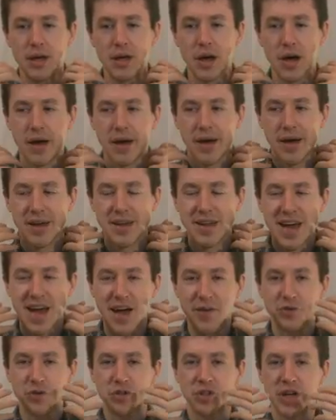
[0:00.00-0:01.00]
an
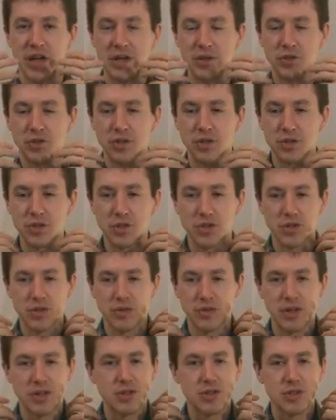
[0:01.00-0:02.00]
aftertaste
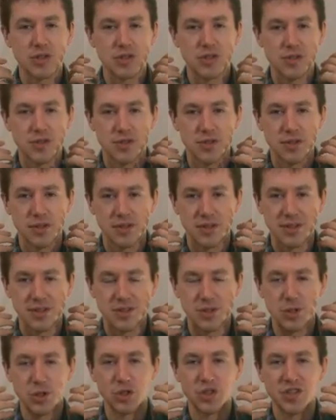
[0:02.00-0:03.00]
that's
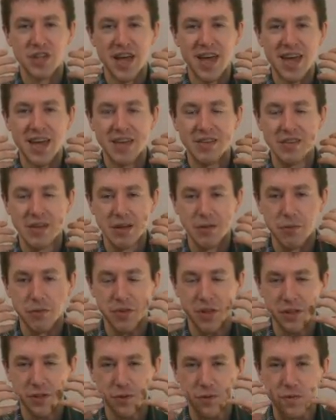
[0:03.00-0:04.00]
sustained,
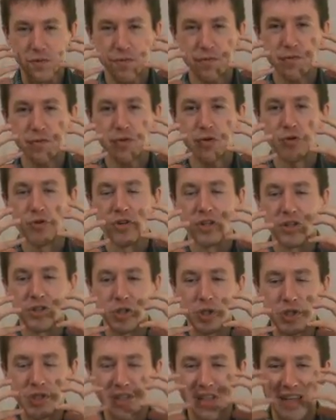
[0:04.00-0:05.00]
that's full. It's
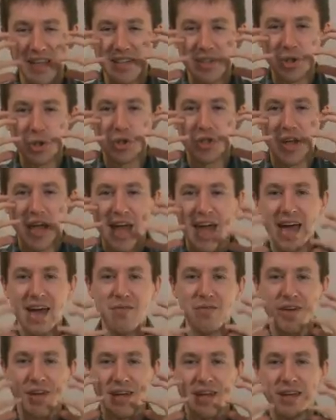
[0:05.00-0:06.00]
just
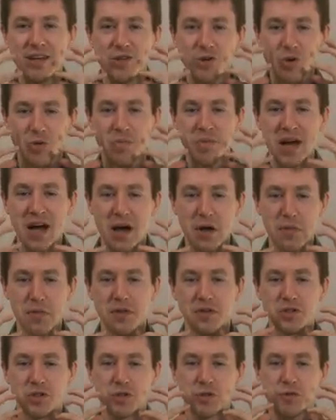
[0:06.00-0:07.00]
heavy in your mouth.
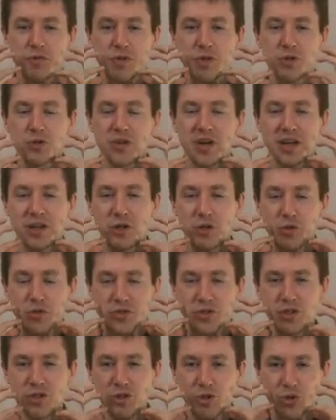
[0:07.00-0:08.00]
It just feels like you
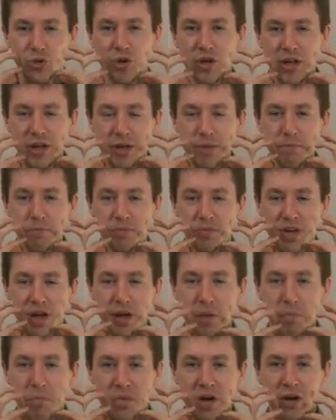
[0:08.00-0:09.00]
still
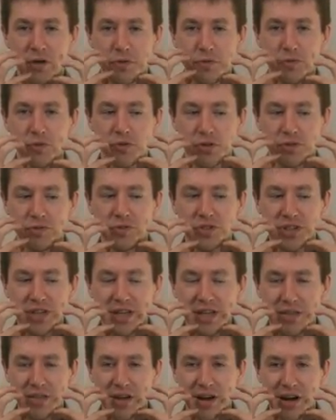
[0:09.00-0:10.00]
got a mouthful of
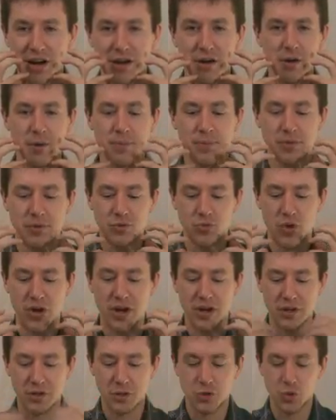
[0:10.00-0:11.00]
tea there,
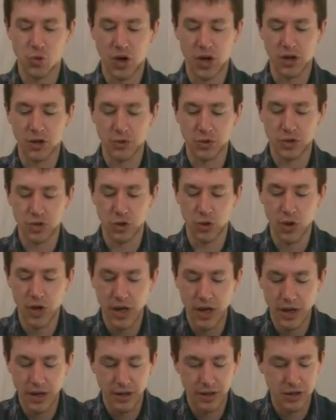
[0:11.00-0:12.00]
ready to swallow. So,
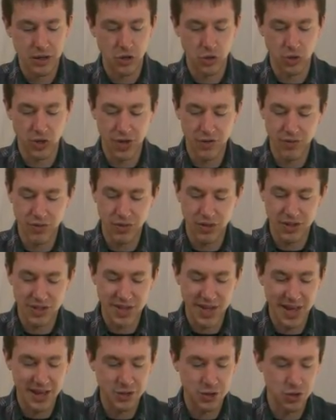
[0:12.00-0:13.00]
given the
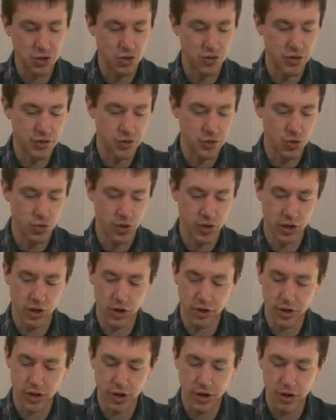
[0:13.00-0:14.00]
texture that's going
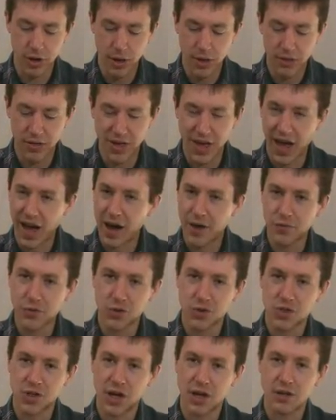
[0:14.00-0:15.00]
on here, the
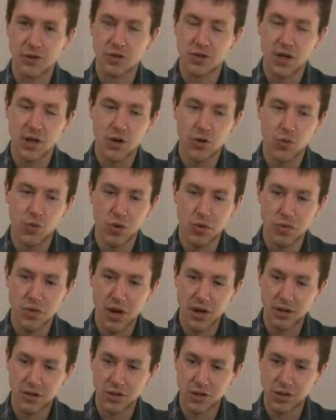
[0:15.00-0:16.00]
aftertaste with
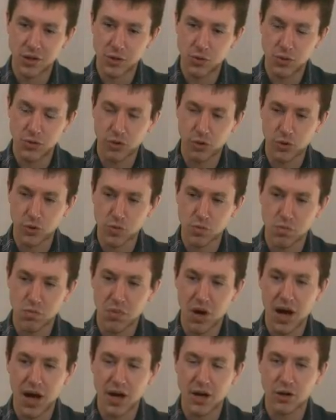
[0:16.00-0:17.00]
that, with those
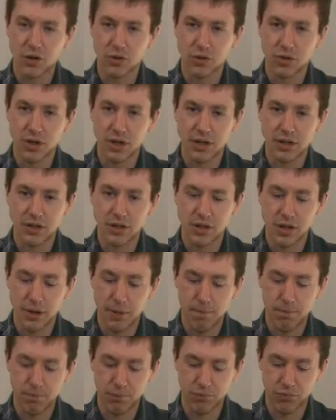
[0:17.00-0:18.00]
mild
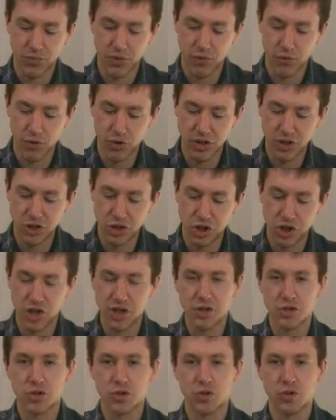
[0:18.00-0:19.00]
and very
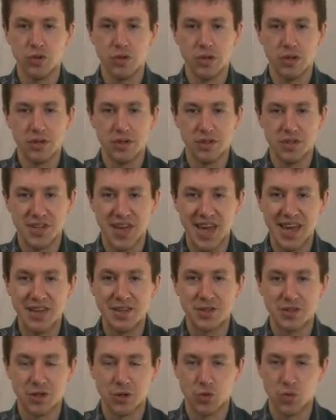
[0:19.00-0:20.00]
gentle
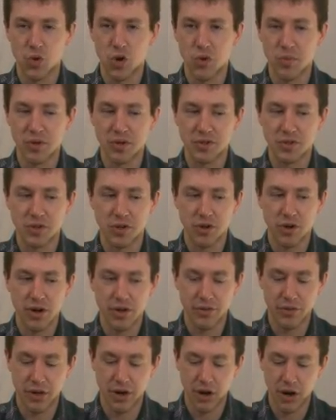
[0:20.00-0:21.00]
tastes and aromas
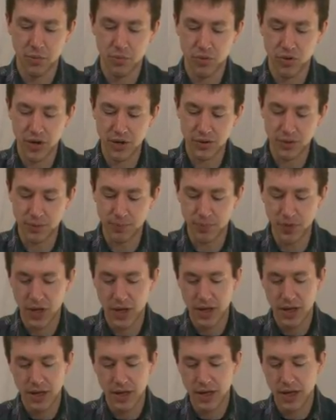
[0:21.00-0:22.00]
that are present,
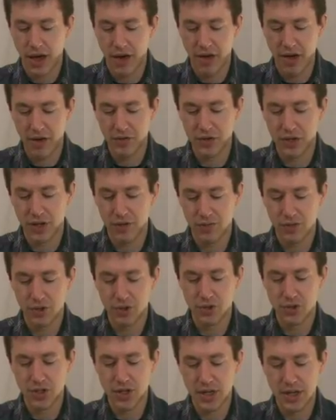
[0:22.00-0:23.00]
I would have to give
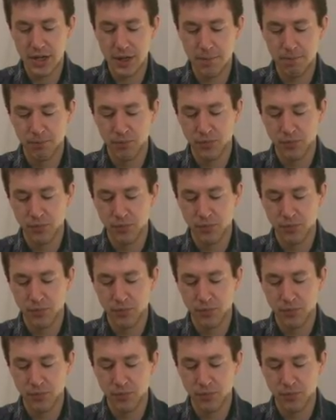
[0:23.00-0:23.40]
this tea